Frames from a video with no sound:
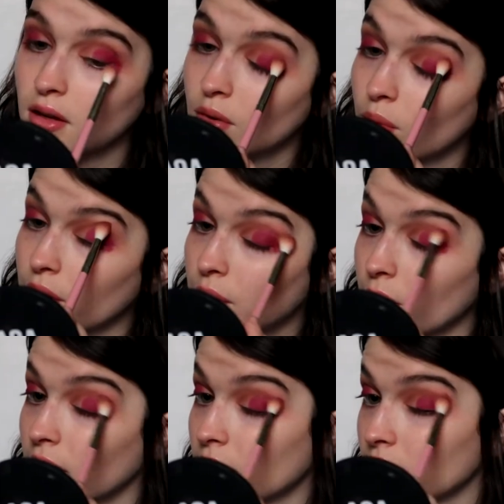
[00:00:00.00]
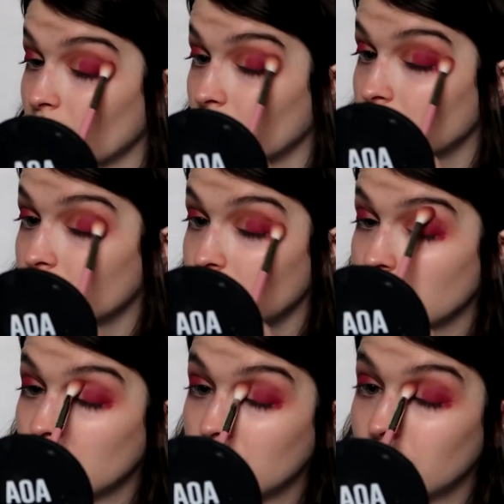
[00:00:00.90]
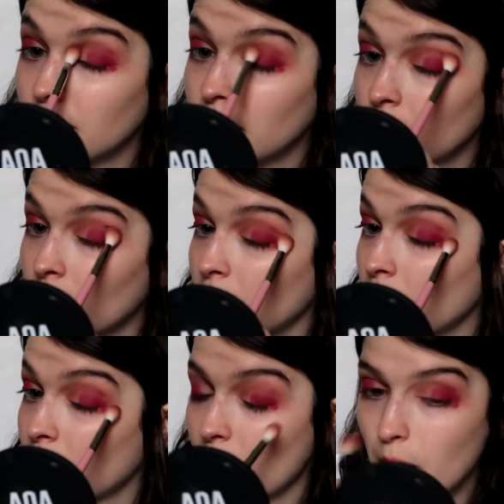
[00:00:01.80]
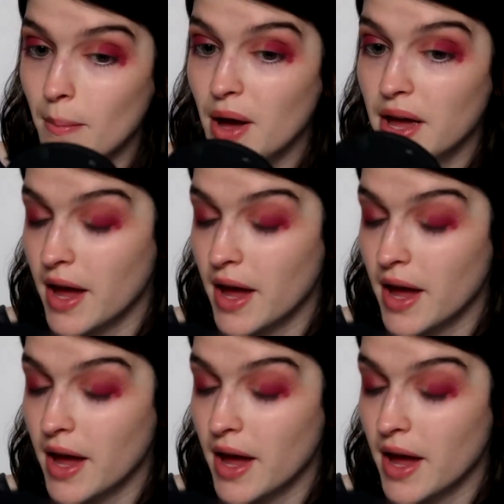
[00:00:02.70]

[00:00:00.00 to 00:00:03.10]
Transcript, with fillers: E127 by